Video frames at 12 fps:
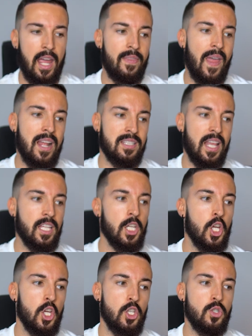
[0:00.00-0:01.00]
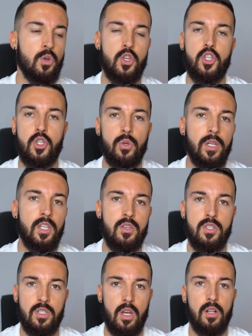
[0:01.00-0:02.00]
And that's like, you're shooting
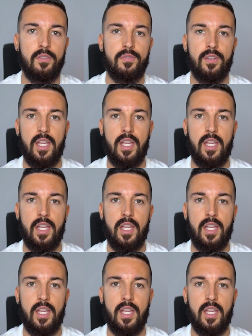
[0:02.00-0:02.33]
yourself